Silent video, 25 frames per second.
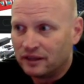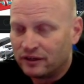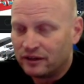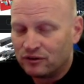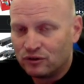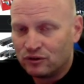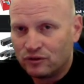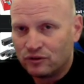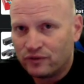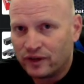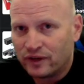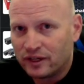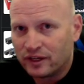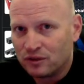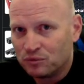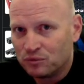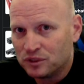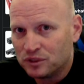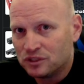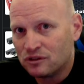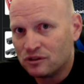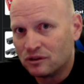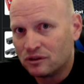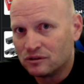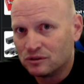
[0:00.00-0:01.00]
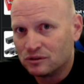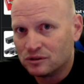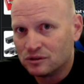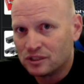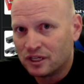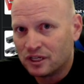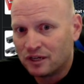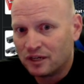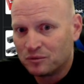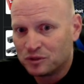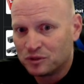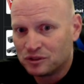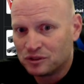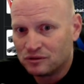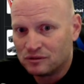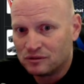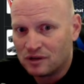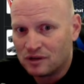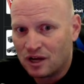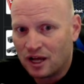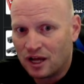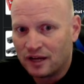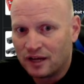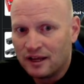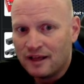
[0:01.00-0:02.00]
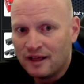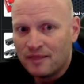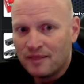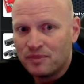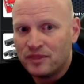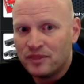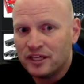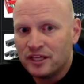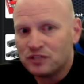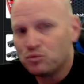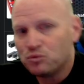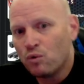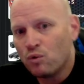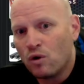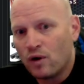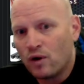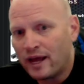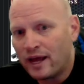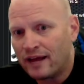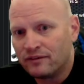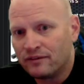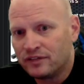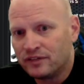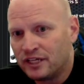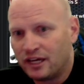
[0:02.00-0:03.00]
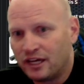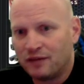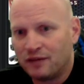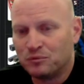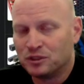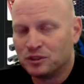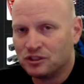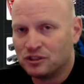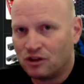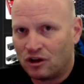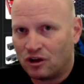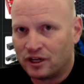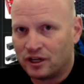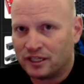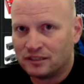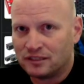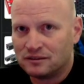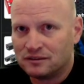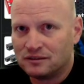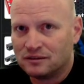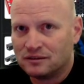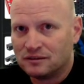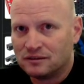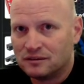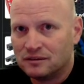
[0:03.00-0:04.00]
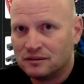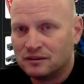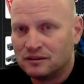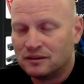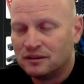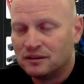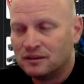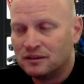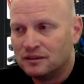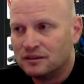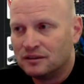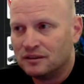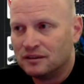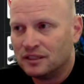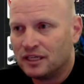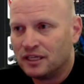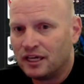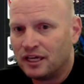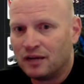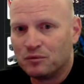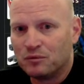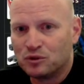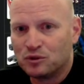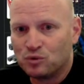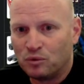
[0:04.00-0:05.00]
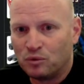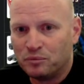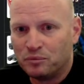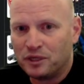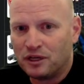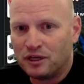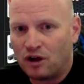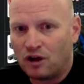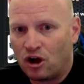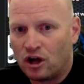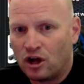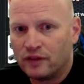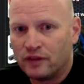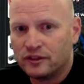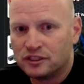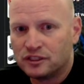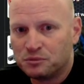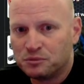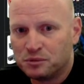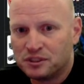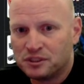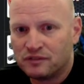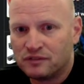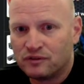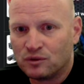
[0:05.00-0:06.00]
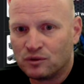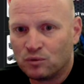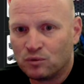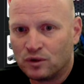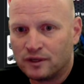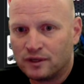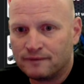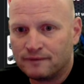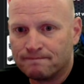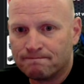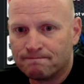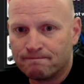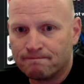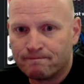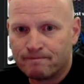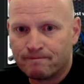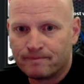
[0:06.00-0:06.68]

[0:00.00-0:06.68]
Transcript: I don't know if I can restart those cameras or not. This won't have cameras on it. The cameras will be on the specific one.